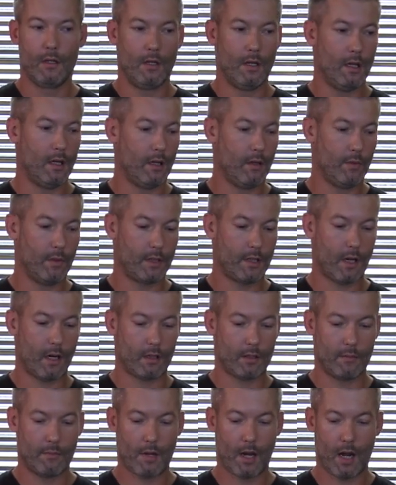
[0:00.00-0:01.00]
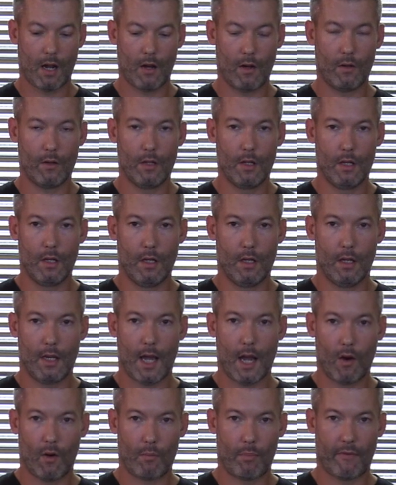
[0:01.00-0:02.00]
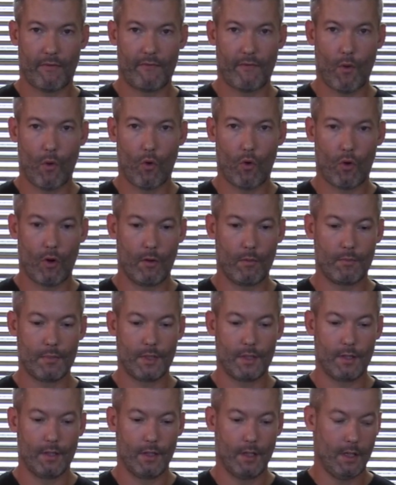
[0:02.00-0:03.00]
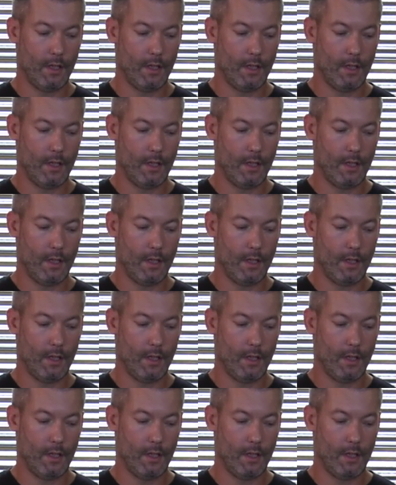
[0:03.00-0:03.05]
We talked about how it performed.